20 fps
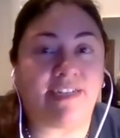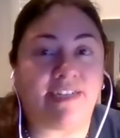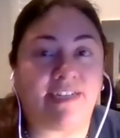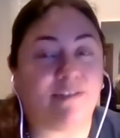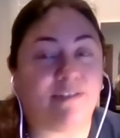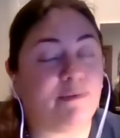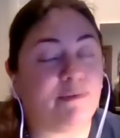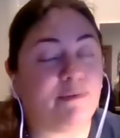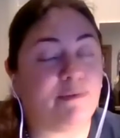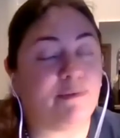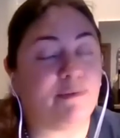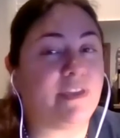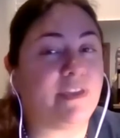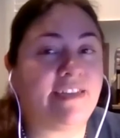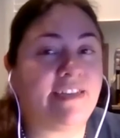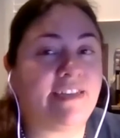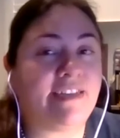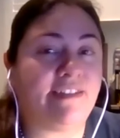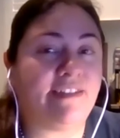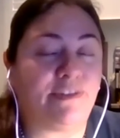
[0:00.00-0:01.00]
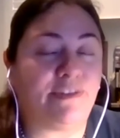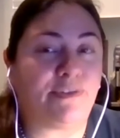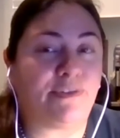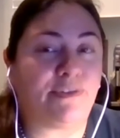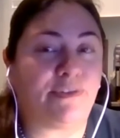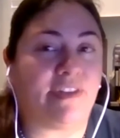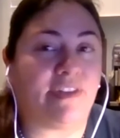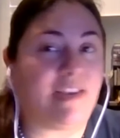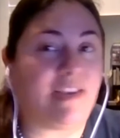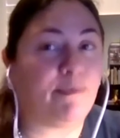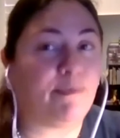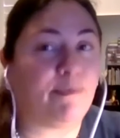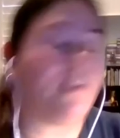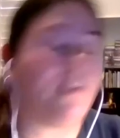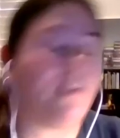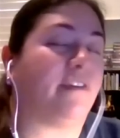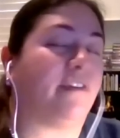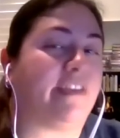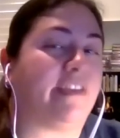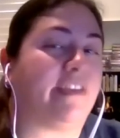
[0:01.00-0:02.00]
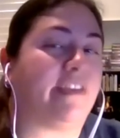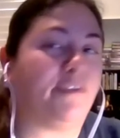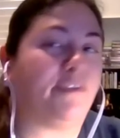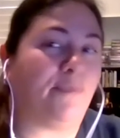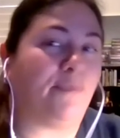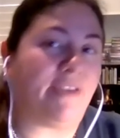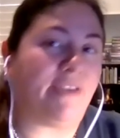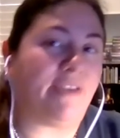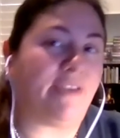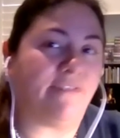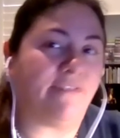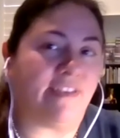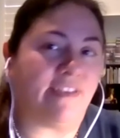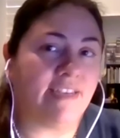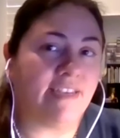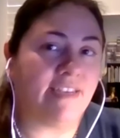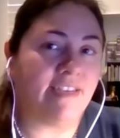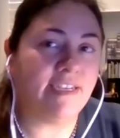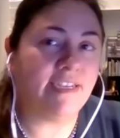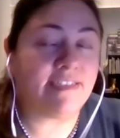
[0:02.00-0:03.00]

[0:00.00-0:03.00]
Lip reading: It's going to be rolling into Houston April 30th through May 5th.